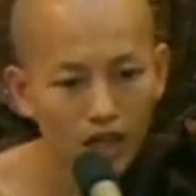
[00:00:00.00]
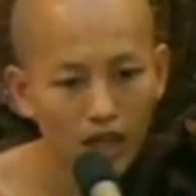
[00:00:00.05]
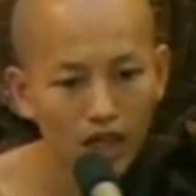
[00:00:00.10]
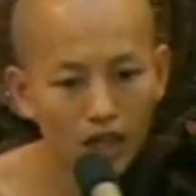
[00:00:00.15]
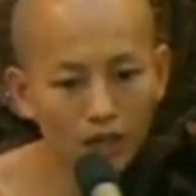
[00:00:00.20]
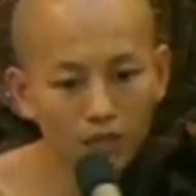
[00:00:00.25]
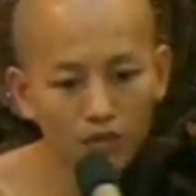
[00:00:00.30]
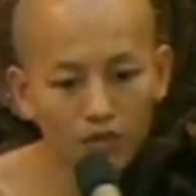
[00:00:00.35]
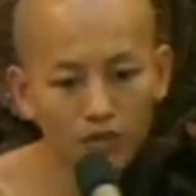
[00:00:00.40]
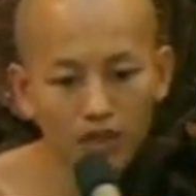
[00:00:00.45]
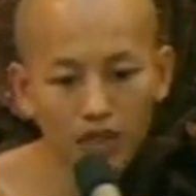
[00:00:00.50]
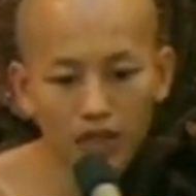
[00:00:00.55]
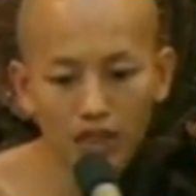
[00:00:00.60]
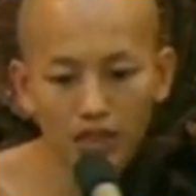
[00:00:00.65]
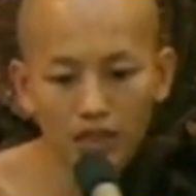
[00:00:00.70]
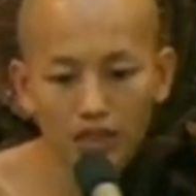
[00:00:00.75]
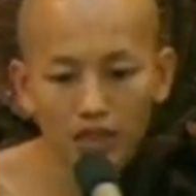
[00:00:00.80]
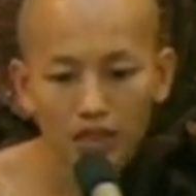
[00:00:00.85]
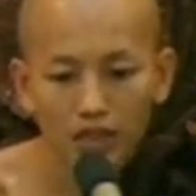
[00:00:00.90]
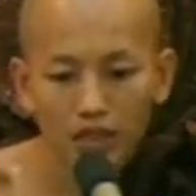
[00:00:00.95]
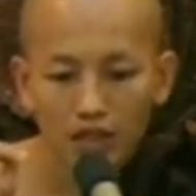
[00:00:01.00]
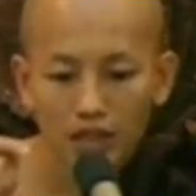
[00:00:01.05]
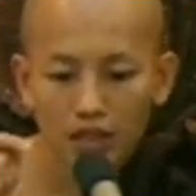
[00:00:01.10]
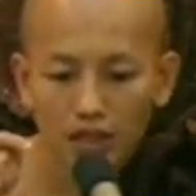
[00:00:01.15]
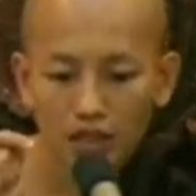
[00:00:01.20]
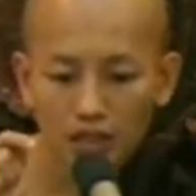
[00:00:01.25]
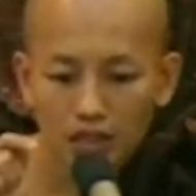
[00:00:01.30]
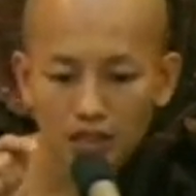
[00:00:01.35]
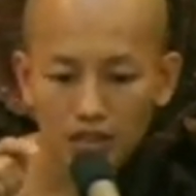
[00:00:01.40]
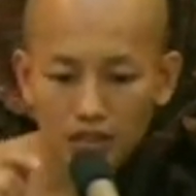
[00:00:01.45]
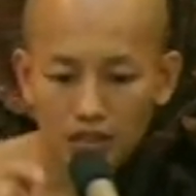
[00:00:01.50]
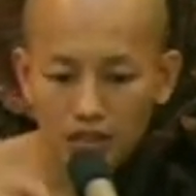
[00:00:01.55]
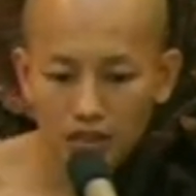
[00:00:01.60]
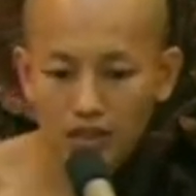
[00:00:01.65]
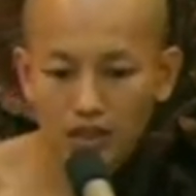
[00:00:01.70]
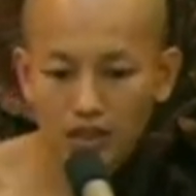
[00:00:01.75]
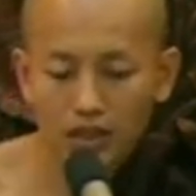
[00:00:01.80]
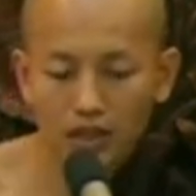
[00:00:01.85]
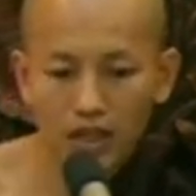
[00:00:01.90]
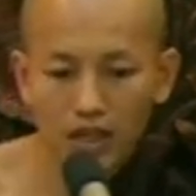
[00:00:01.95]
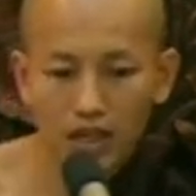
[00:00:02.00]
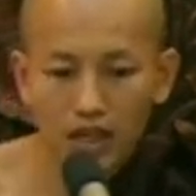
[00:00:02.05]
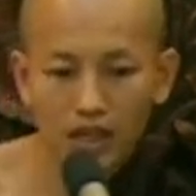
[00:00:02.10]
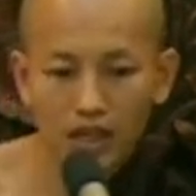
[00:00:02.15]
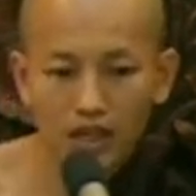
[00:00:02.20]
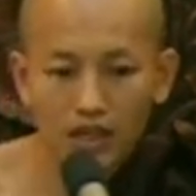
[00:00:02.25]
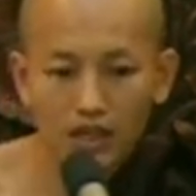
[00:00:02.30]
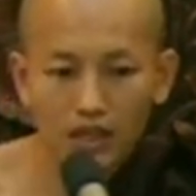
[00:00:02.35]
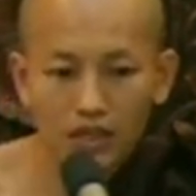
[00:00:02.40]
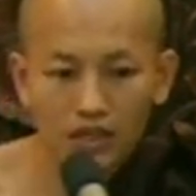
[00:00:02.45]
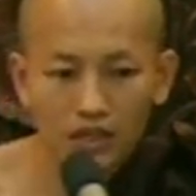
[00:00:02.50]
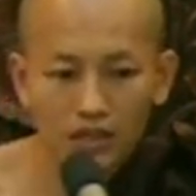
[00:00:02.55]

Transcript: If you can discern in